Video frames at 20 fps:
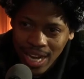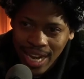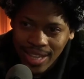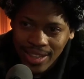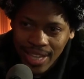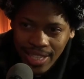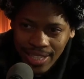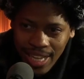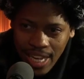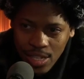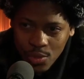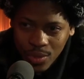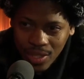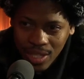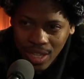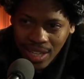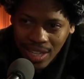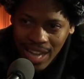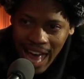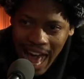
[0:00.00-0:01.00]
And I think that's what
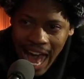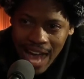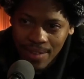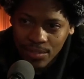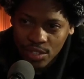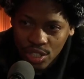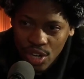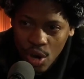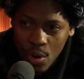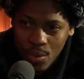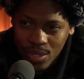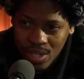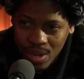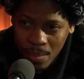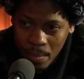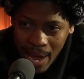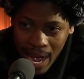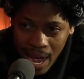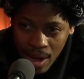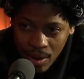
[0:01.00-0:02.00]
the live show is
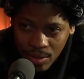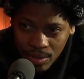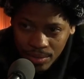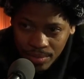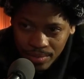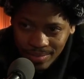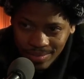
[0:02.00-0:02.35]
about.